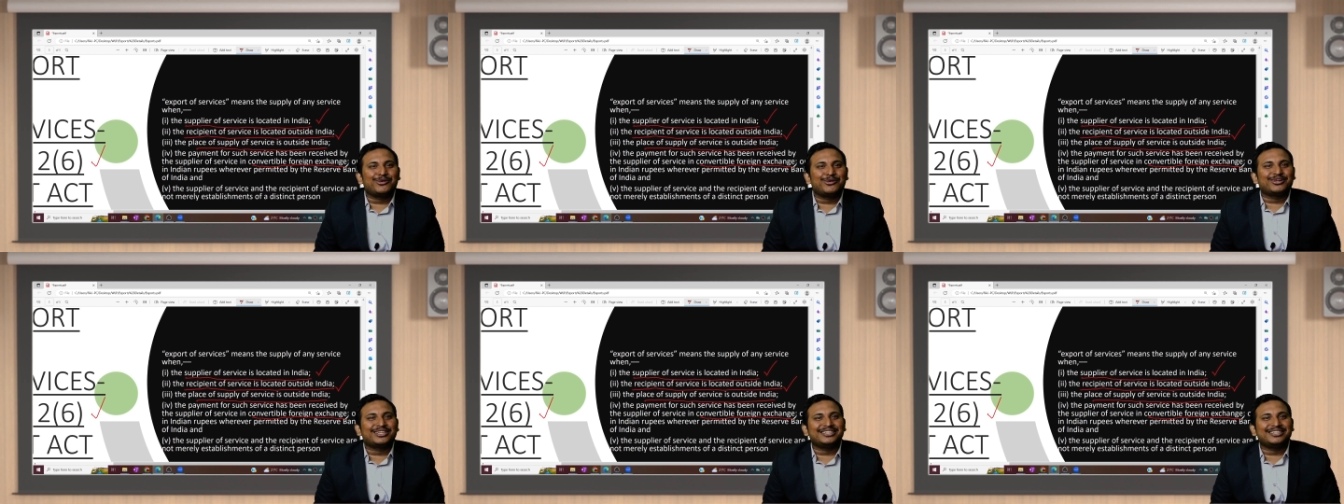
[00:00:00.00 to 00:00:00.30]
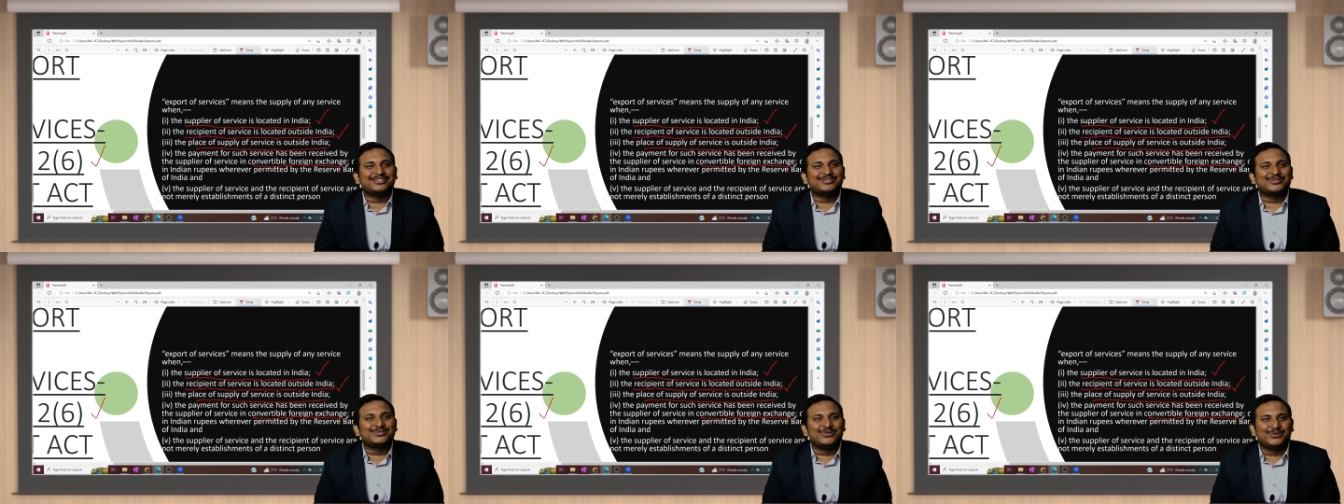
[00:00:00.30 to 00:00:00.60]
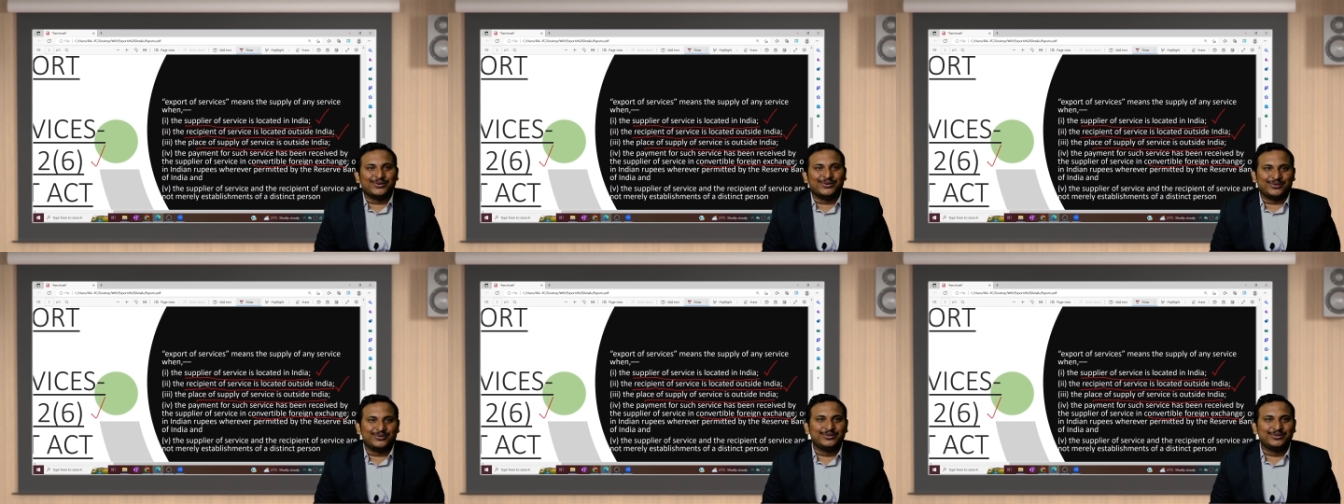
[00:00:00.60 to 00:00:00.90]
this?
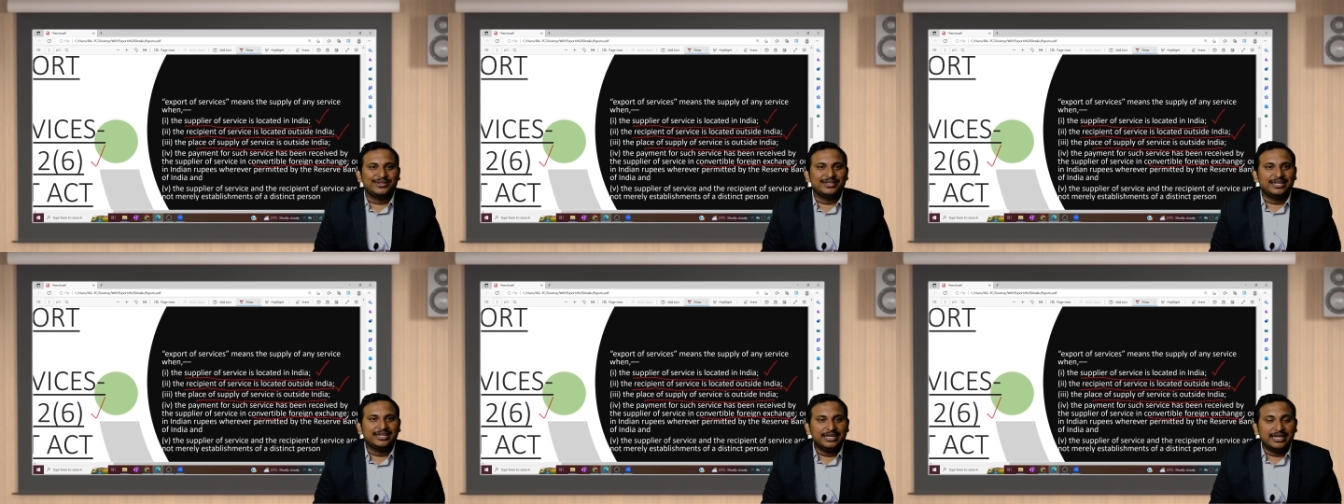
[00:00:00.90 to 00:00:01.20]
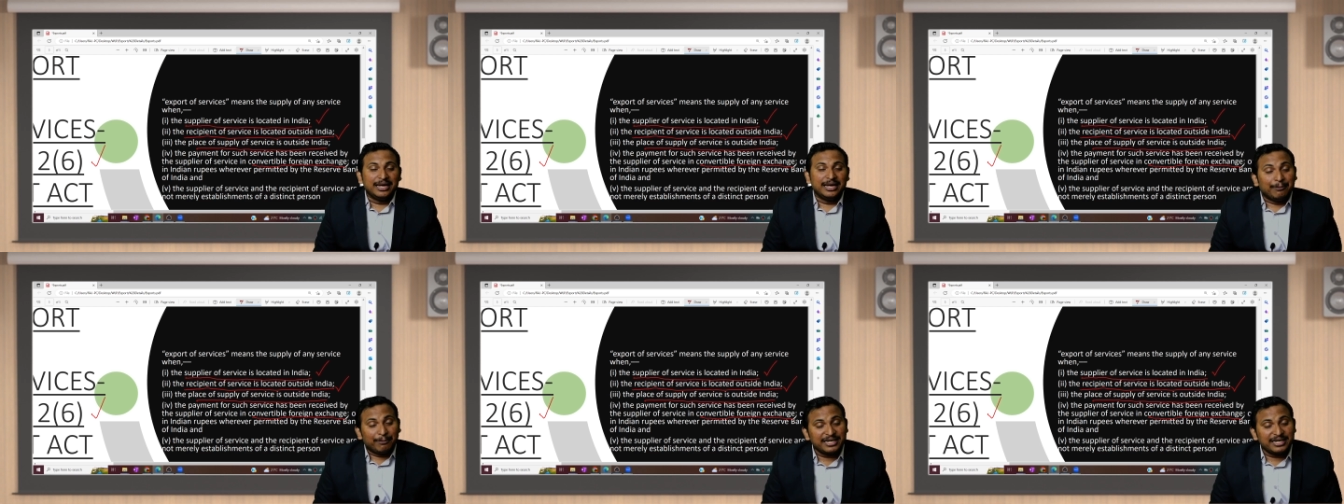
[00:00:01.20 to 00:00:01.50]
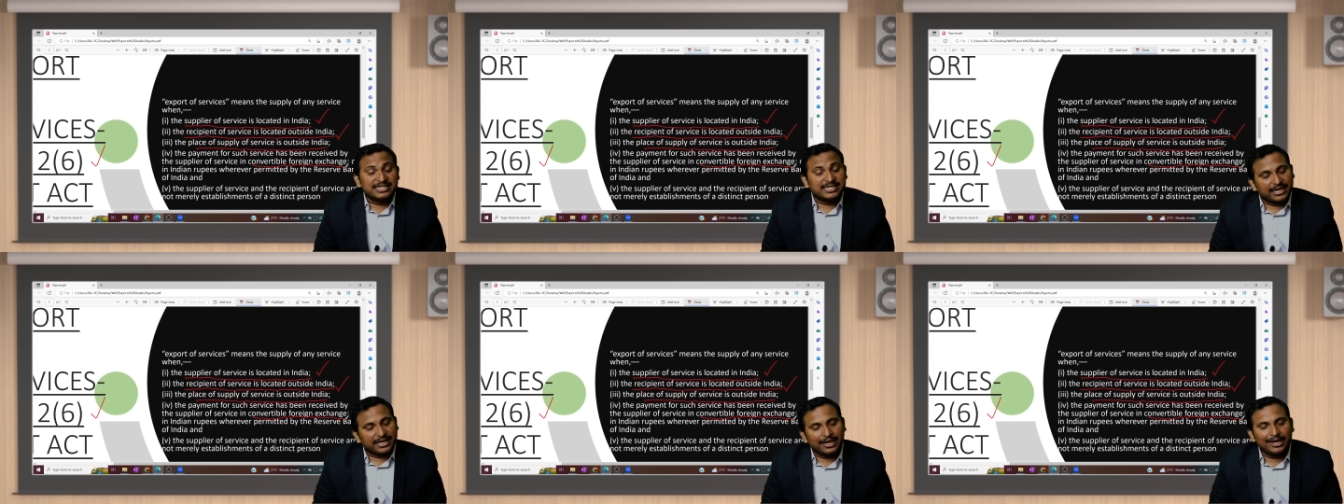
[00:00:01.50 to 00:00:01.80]
No. But
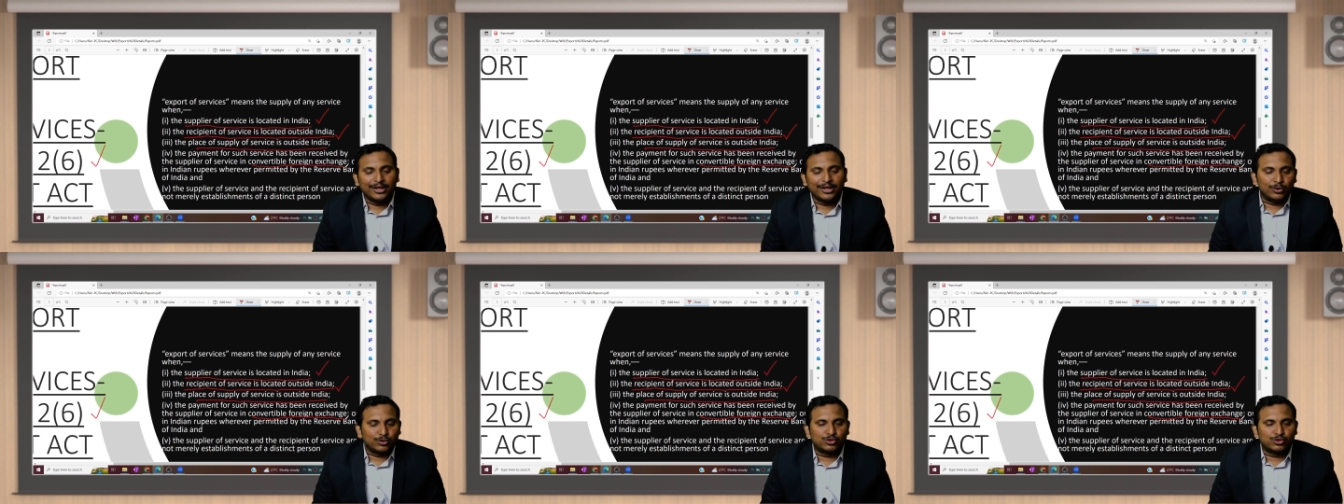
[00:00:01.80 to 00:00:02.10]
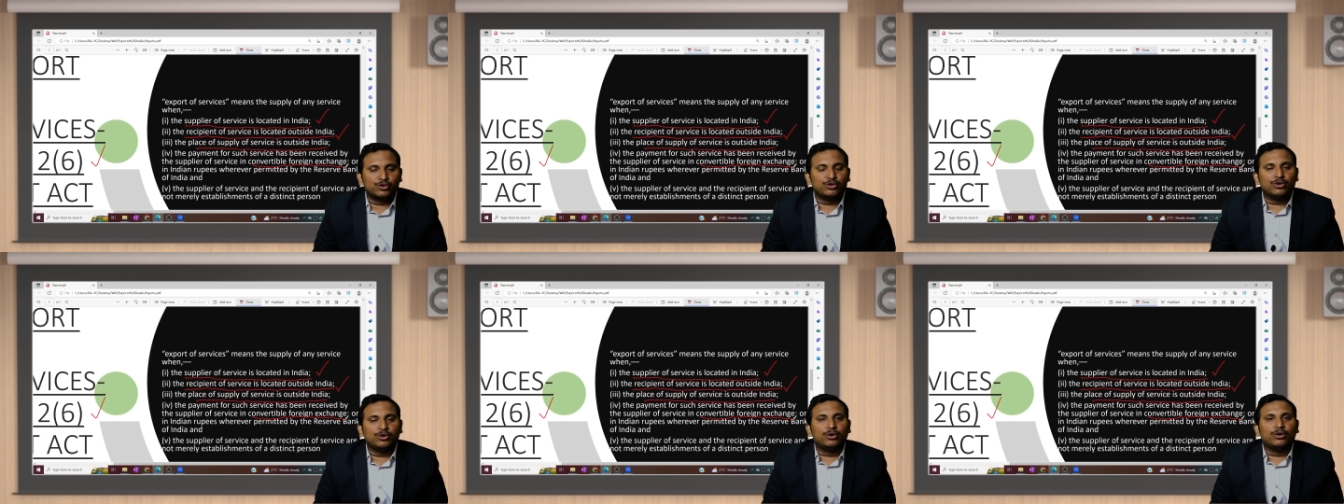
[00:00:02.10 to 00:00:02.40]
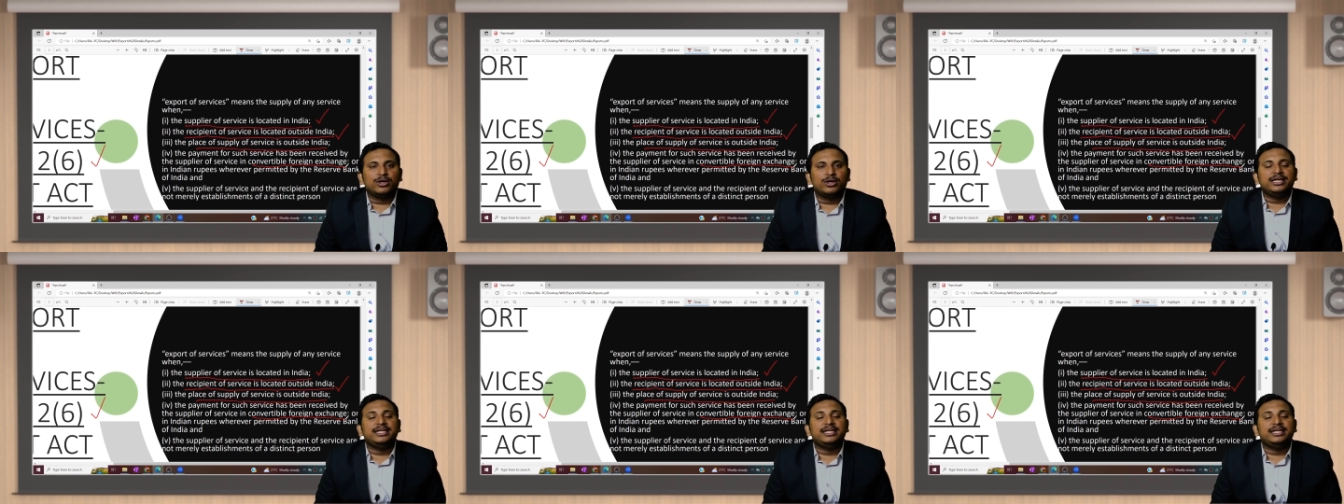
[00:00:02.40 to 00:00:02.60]
generally you should know,